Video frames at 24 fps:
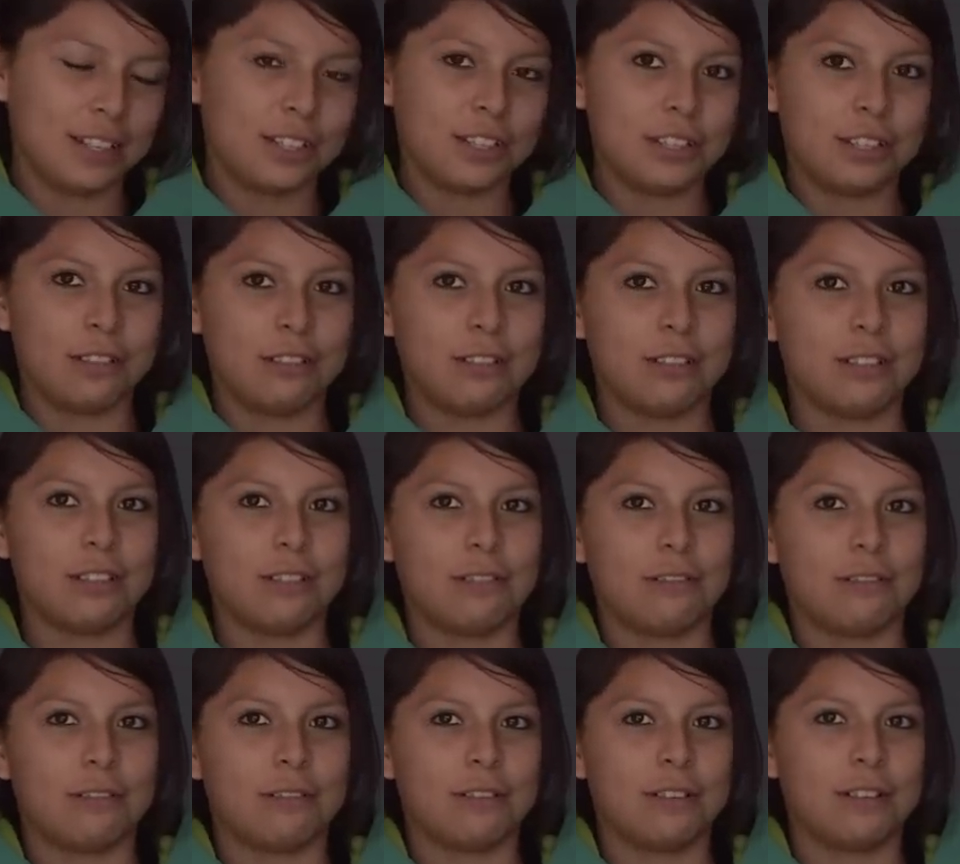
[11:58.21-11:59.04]
Choose,
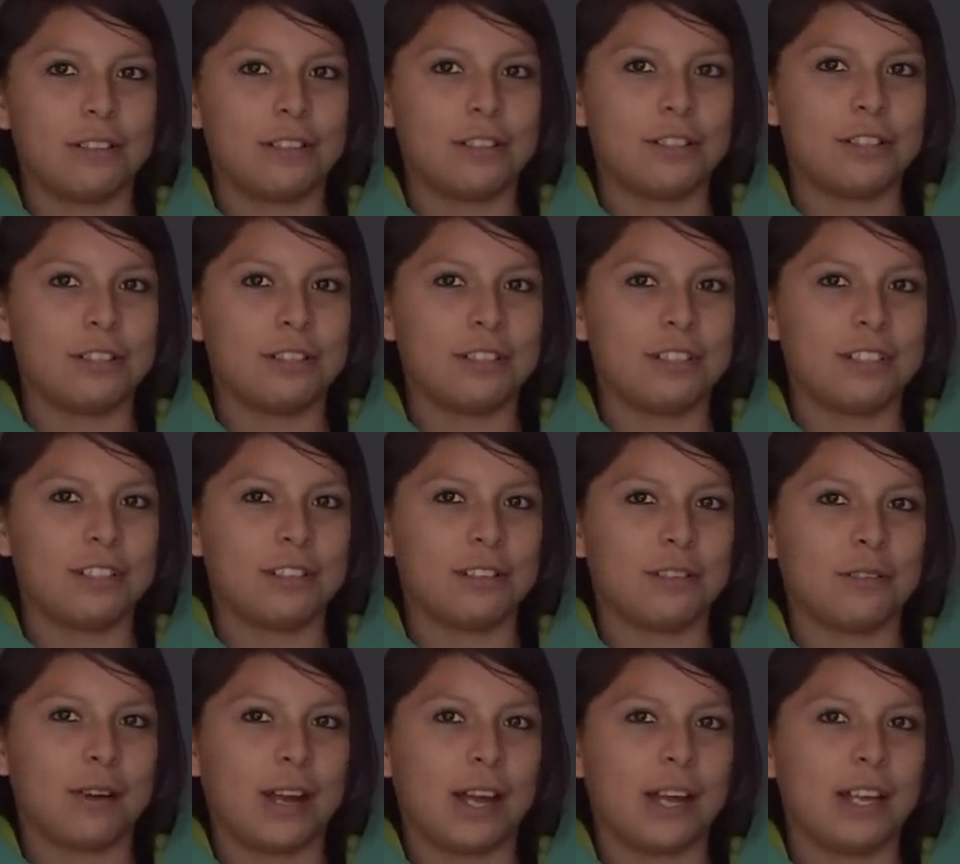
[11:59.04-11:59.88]
the, choose
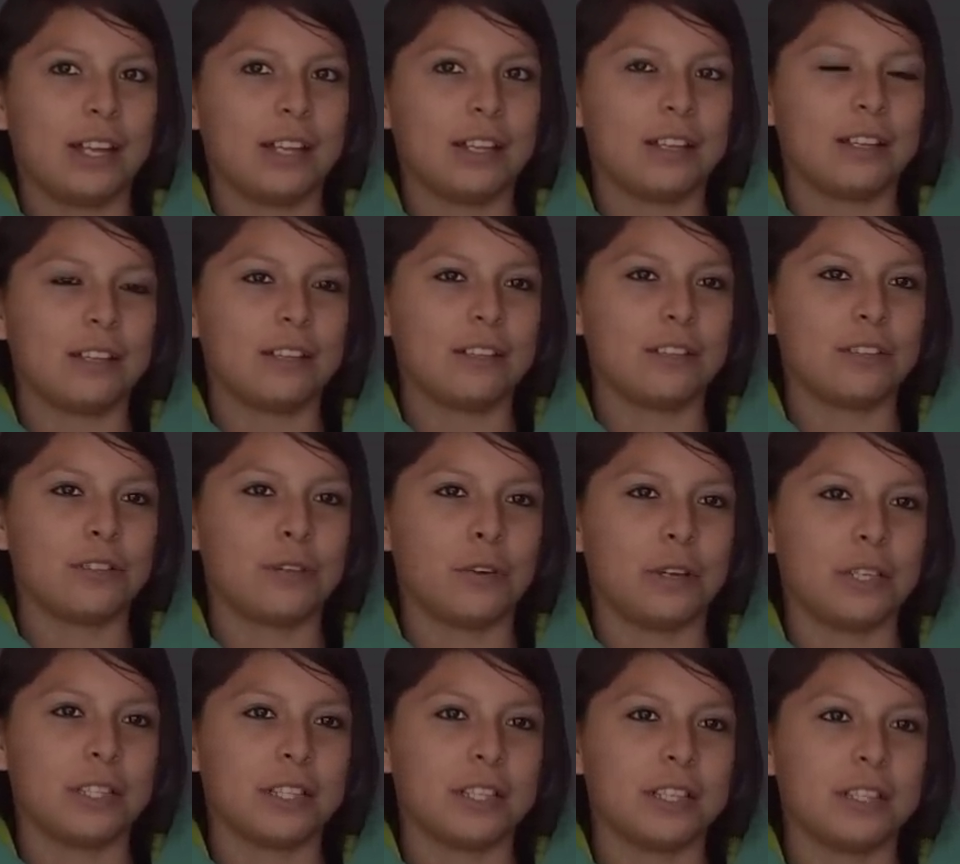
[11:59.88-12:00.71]
your right
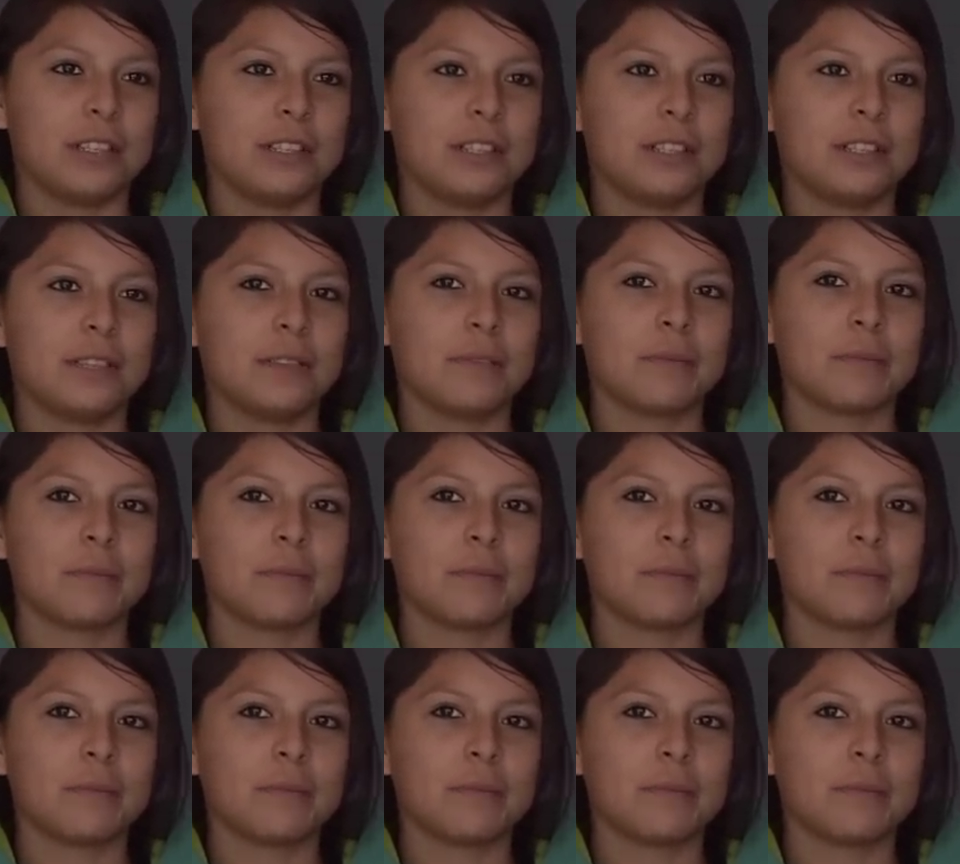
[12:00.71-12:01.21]
choices.